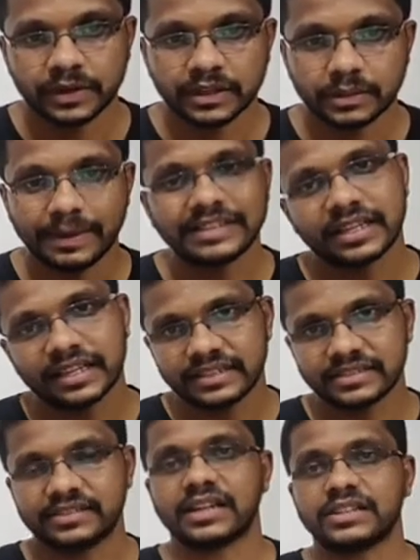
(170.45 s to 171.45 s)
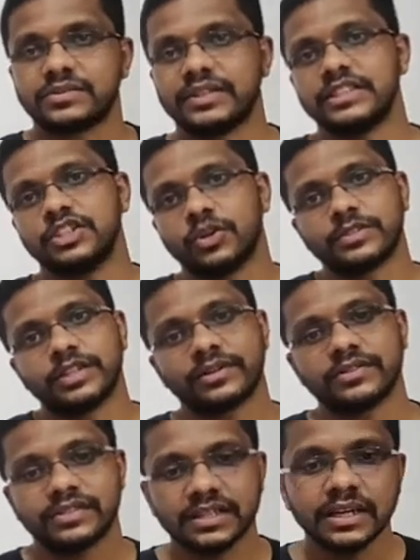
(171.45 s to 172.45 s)
Basically, it starts with the genome
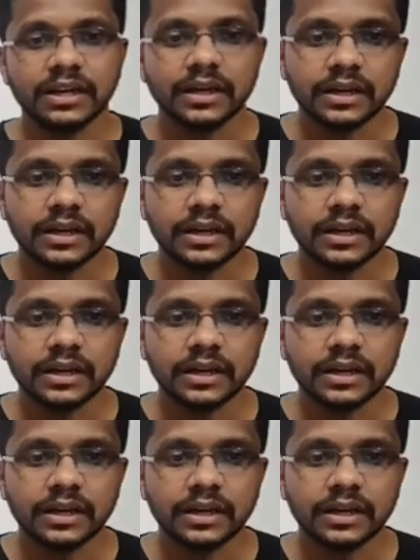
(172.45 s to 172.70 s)
sequencing,